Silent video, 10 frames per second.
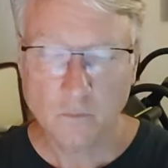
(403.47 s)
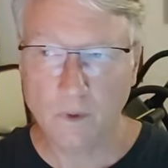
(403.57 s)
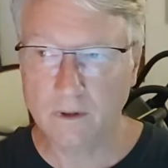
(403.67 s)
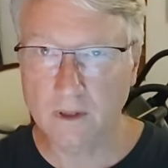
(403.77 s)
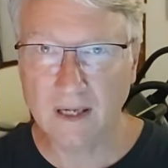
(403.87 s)

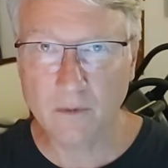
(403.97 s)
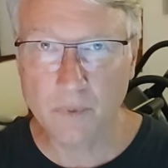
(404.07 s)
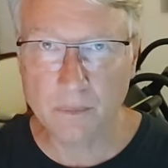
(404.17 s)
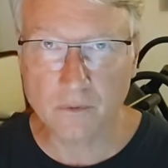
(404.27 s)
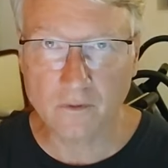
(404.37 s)
with a lot
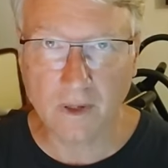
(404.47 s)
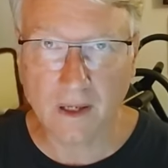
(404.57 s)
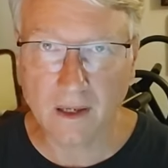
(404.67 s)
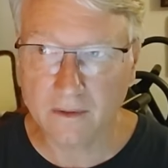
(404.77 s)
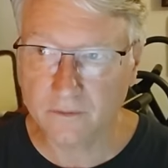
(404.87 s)
of people's
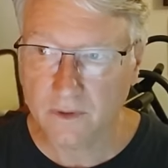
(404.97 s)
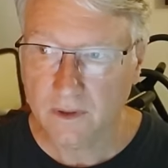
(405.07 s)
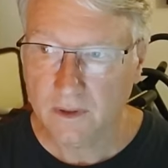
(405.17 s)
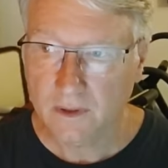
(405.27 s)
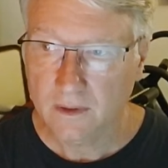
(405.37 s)
lives.
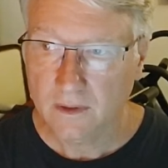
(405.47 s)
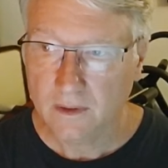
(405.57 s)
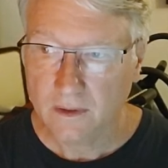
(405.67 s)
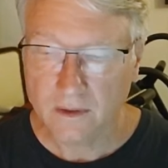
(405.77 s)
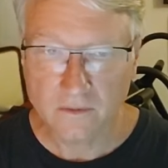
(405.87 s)

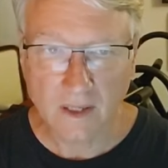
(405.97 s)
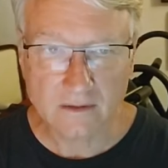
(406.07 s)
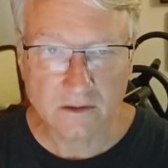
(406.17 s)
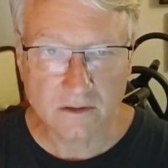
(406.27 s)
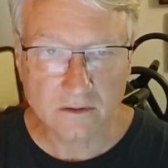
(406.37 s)
He's
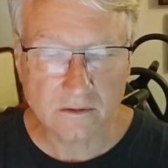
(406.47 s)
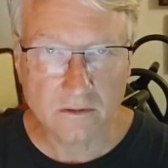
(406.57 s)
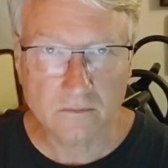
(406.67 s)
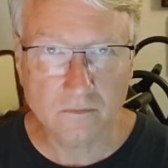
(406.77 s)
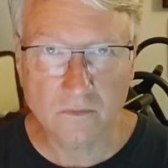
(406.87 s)
not just
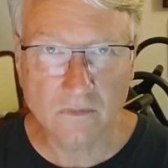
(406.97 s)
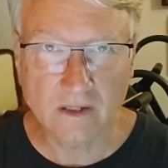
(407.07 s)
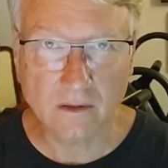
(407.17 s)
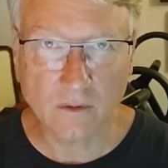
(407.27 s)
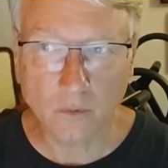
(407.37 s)

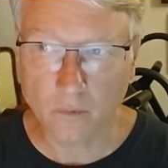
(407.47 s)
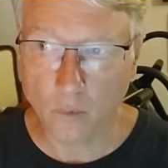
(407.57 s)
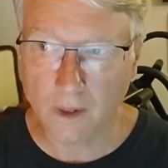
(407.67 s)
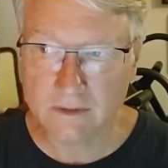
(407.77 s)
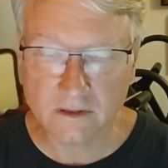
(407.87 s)
dealing with
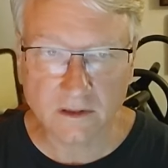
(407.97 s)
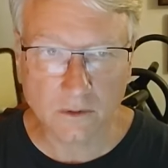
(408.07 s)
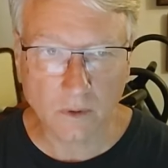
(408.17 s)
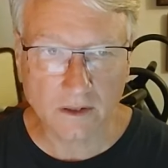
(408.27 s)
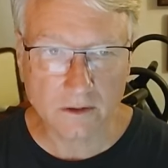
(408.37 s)
one
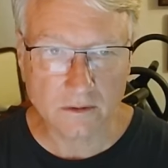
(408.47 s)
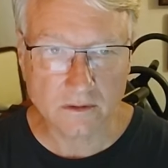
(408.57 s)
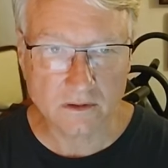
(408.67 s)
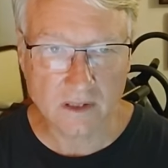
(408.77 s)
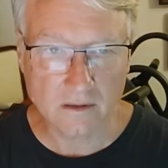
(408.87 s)
situation.
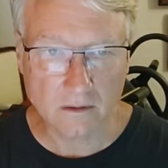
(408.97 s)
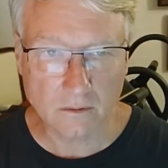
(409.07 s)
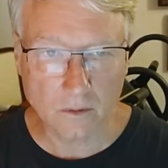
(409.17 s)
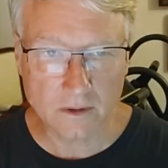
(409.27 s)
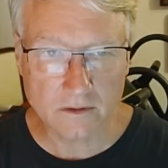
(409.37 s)
Seek the
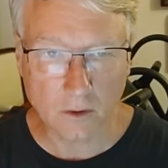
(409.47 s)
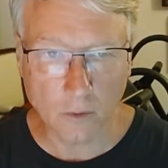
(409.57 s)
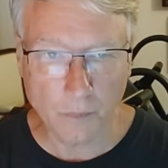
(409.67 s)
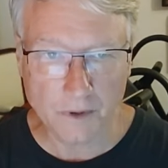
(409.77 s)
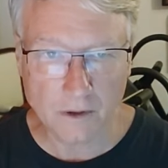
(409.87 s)
Lord to
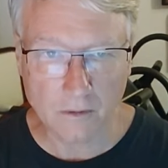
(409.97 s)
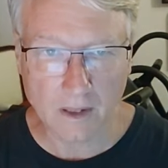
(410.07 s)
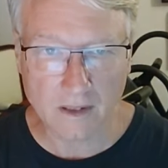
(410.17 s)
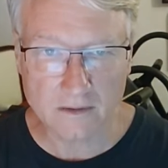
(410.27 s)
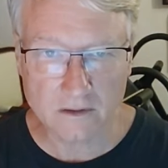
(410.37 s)
open your
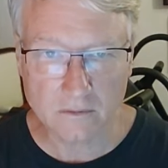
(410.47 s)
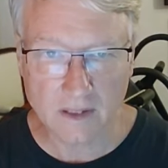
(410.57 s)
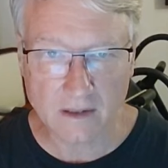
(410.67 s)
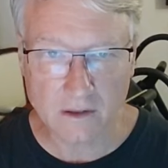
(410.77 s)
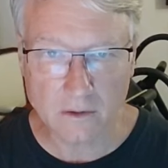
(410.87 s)
eyes so
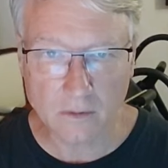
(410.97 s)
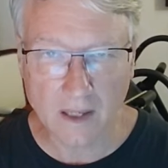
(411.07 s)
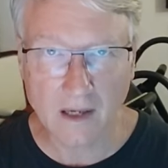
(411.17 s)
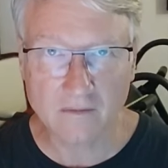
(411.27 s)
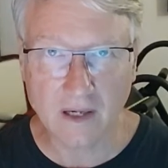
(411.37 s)
that you
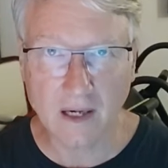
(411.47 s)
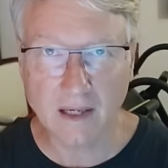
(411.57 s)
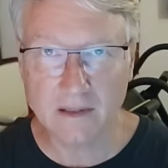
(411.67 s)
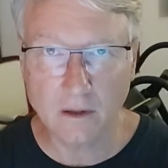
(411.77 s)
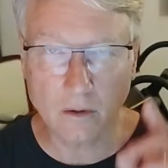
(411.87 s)
have
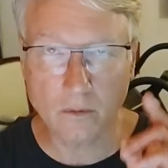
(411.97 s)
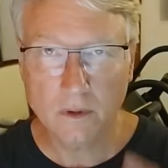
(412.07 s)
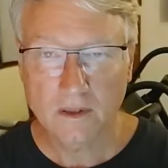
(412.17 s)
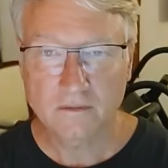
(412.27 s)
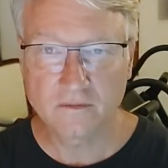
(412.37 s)
Ido
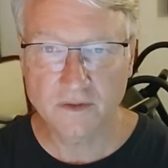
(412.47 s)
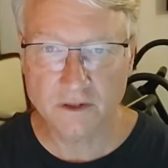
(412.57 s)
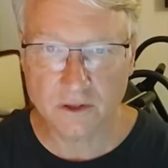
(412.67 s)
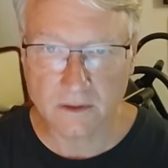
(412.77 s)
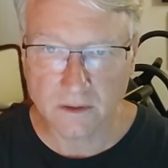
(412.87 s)

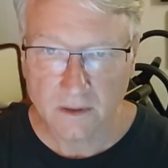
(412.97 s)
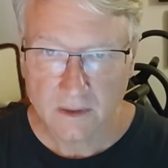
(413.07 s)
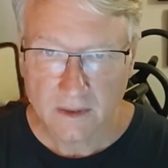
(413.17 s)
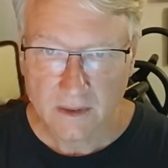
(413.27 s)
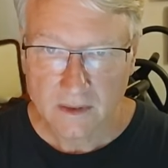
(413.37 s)
vision
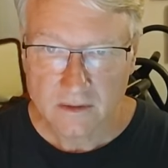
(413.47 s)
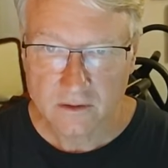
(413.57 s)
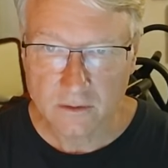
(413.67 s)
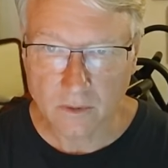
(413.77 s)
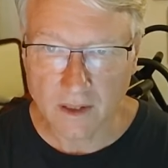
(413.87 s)

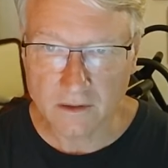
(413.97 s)
to